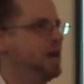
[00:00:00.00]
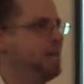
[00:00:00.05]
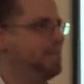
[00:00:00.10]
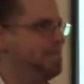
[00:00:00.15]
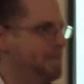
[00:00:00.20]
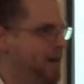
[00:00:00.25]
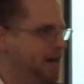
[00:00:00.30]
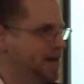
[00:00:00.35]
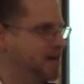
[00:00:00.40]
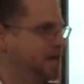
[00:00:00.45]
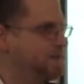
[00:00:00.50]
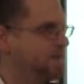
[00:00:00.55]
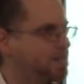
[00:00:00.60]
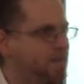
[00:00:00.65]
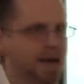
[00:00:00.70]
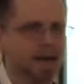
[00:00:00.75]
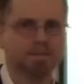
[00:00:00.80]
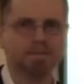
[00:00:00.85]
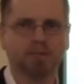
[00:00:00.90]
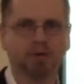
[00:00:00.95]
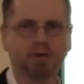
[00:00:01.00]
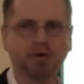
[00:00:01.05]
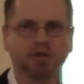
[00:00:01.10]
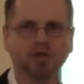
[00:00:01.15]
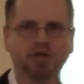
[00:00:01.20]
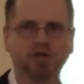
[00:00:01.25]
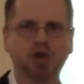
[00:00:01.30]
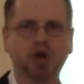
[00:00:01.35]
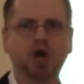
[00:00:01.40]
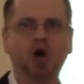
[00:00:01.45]
many
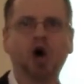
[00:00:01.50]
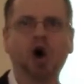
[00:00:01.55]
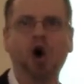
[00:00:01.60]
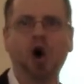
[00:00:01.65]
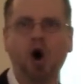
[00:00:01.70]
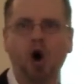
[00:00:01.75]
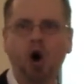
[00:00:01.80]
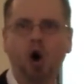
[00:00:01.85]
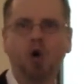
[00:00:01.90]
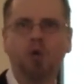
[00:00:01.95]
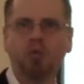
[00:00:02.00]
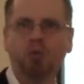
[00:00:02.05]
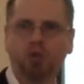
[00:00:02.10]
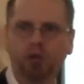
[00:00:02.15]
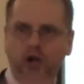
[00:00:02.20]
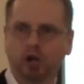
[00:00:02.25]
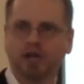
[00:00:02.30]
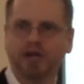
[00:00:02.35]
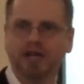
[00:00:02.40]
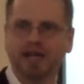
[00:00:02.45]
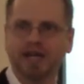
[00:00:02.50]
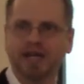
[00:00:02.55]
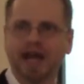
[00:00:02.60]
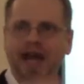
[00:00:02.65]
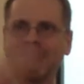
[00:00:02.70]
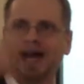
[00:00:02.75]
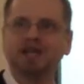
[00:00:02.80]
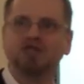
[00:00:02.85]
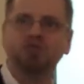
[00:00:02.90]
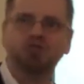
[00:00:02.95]
members all
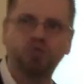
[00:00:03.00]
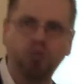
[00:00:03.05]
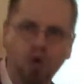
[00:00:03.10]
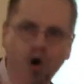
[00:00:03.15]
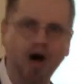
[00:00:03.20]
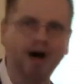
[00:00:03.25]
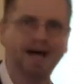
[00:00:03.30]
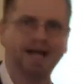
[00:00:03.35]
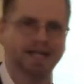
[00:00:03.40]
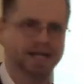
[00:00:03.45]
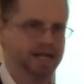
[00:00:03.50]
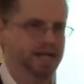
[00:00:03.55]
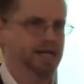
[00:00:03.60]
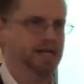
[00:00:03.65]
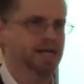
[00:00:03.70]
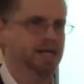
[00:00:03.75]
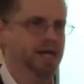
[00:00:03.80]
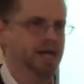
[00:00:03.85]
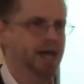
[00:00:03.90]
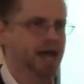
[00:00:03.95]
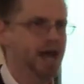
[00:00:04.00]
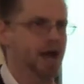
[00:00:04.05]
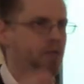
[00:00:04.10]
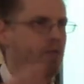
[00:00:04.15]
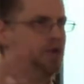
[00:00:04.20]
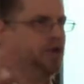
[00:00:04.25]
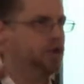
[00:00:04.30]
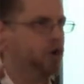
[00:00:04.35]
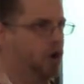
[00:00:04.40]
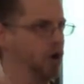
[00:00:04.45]
working as one.
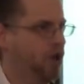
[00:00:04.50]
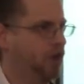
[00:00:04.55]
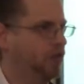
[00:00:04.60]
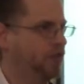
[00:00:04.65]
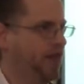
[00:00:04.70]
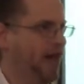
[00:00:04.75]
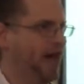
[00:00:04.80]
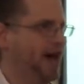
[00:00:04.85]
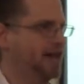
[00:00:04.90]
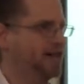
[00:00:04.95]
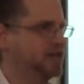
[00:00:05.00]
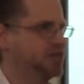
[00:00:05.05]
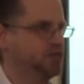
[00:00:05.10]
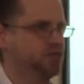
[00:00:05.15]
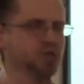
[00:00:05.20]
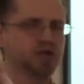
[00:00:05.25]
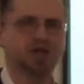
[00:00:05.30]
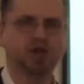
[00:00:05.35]
And we call that, as we